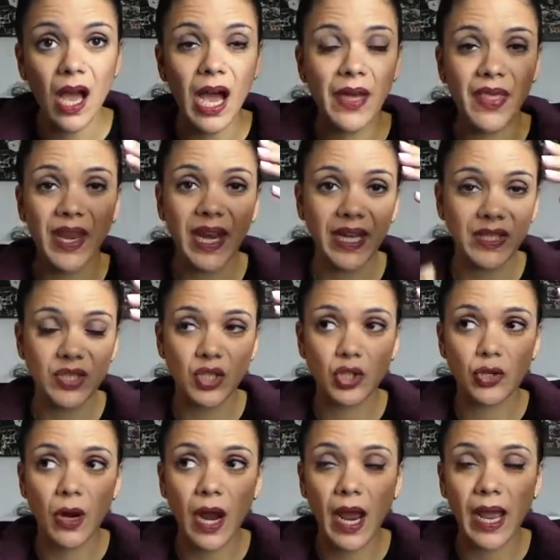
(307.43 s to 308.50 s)
I then had to
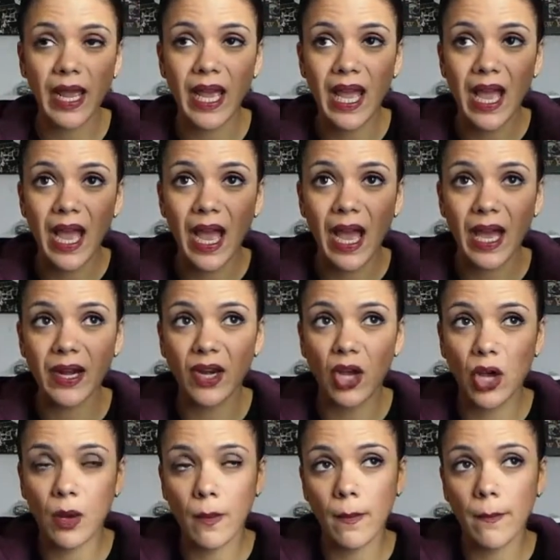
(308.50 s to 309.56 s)
try and
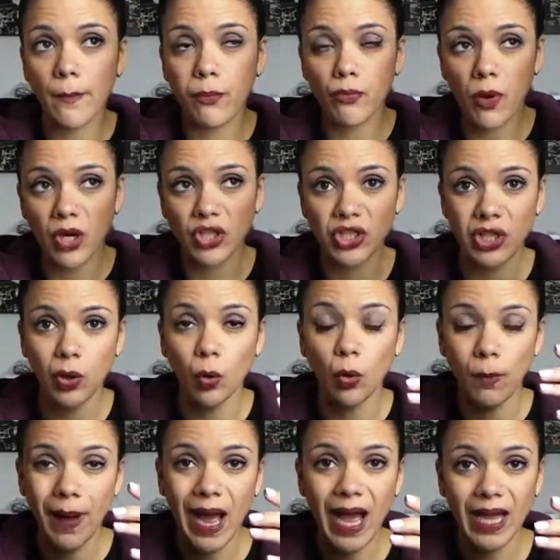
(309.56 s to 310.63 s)
brush it all
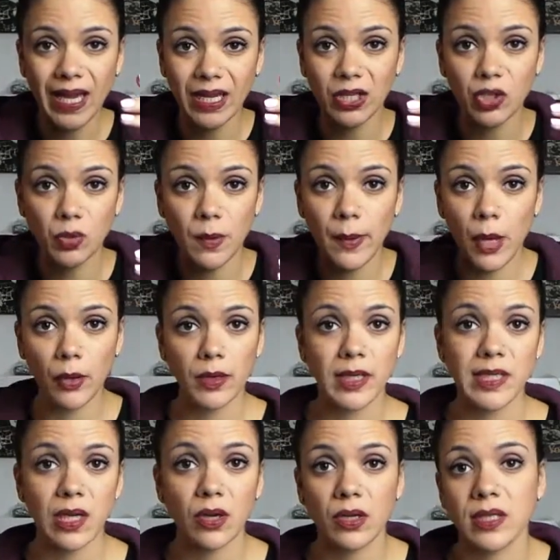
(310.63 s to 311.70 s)
back into a
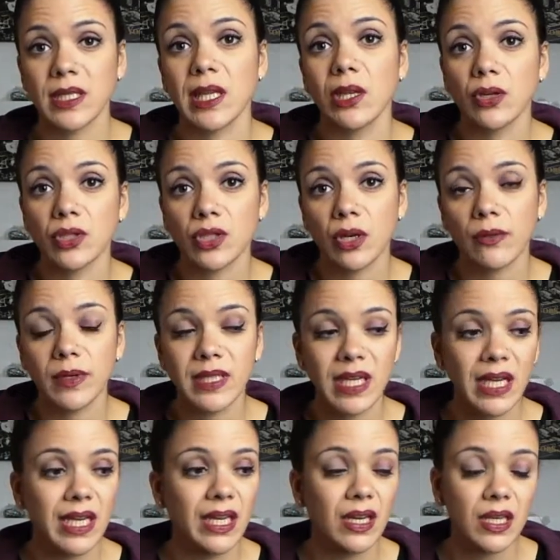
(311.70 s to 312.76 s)
ponytail because it looked so
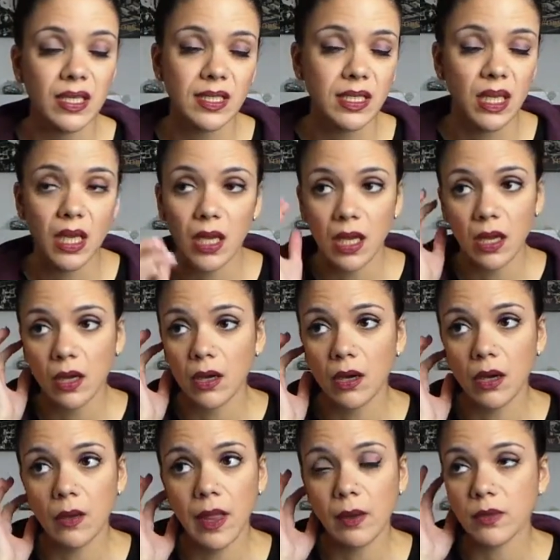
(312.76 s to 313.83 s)
ridiculous.
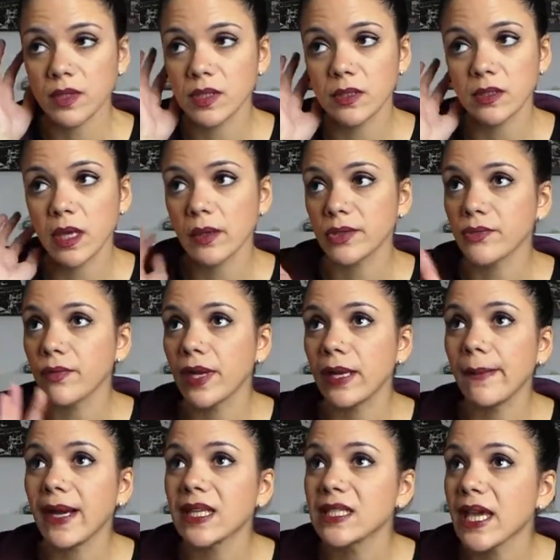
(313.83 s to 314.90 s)
Oh, that was a really
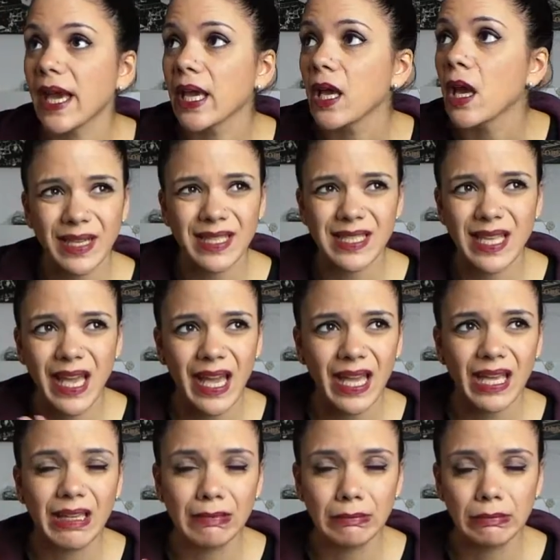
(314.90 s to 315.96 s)
bad day. I'd
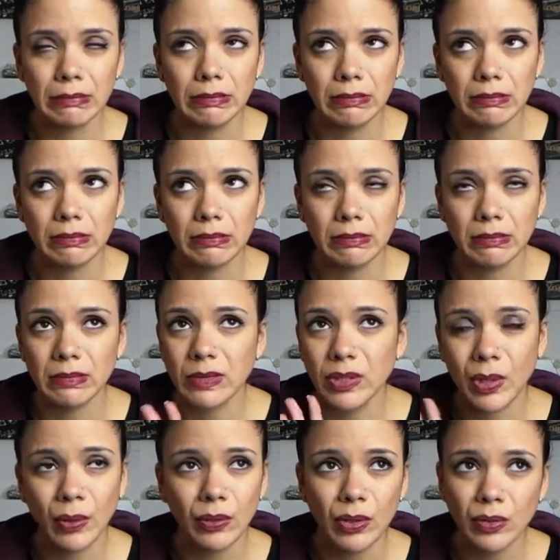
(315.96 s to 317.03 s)
say
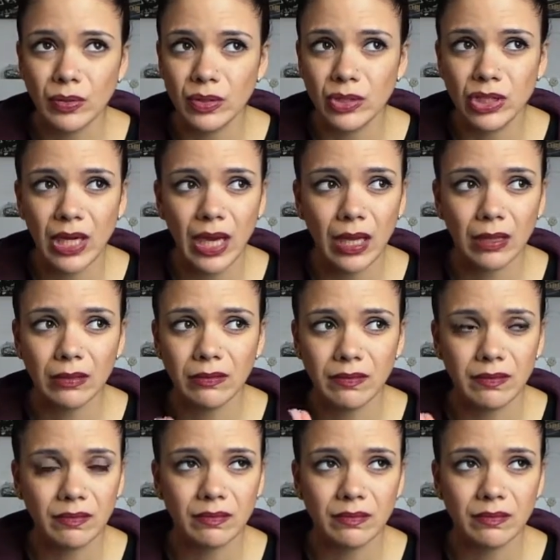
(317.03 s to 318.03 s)
don't use gel.